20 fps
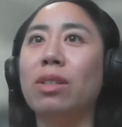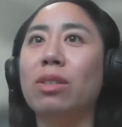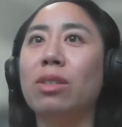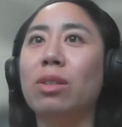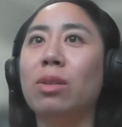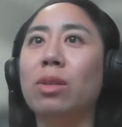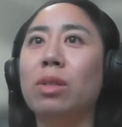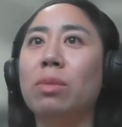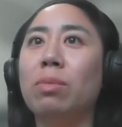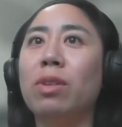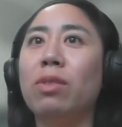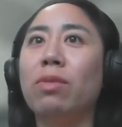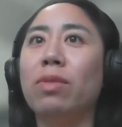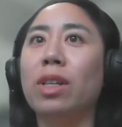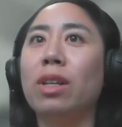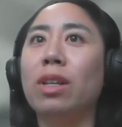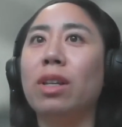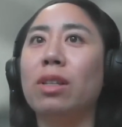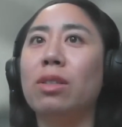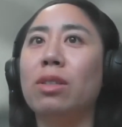And so it's been
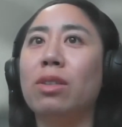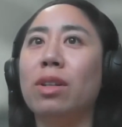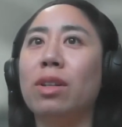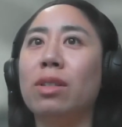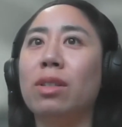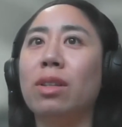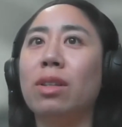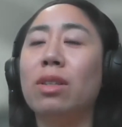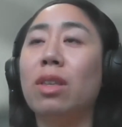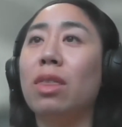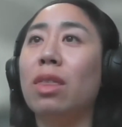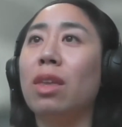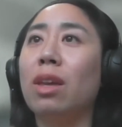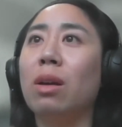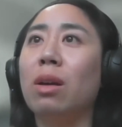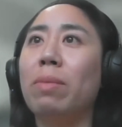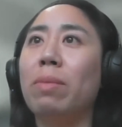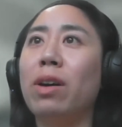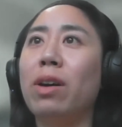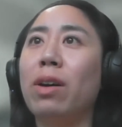really interesting to
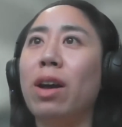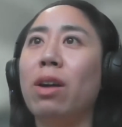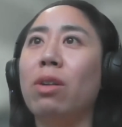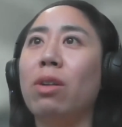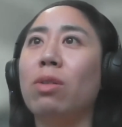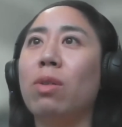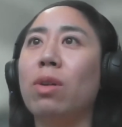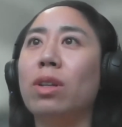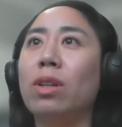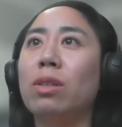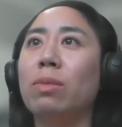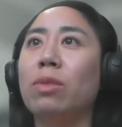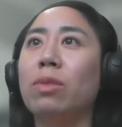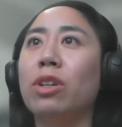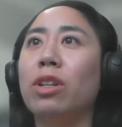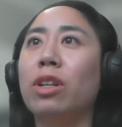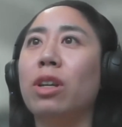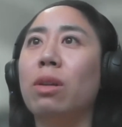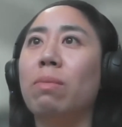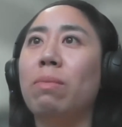think about how quantum
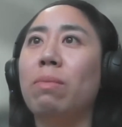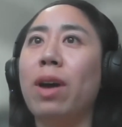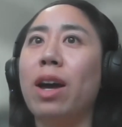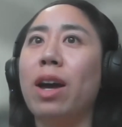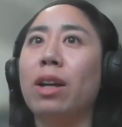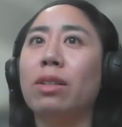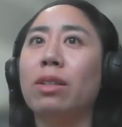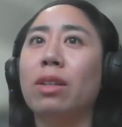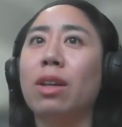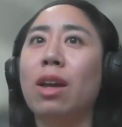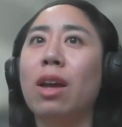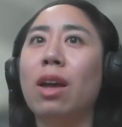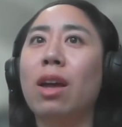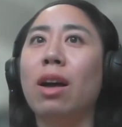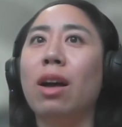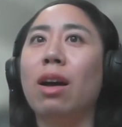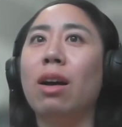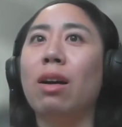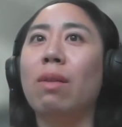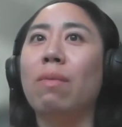could impact
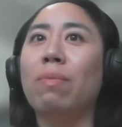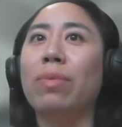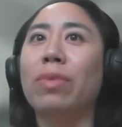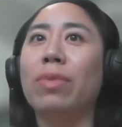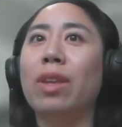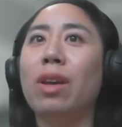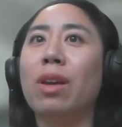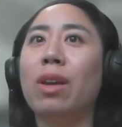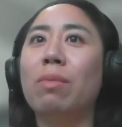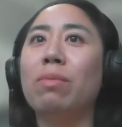um,